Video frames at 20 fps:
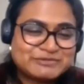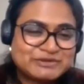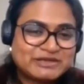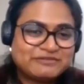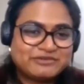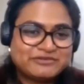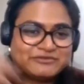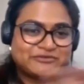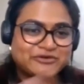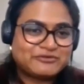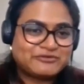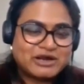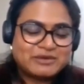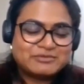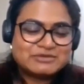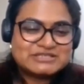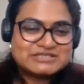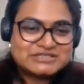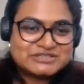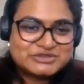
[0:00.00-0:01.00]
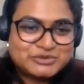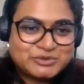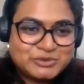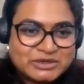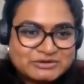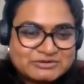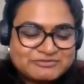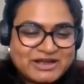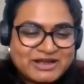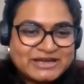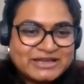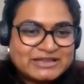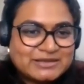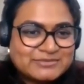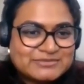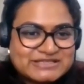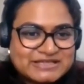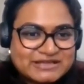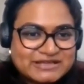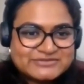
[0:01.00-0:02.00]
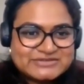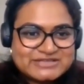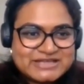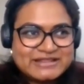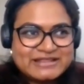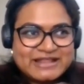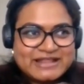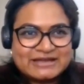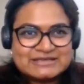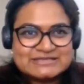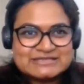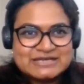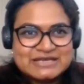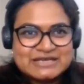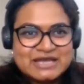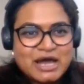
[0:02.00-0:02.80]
but even for pharmacists who are finding themselves in that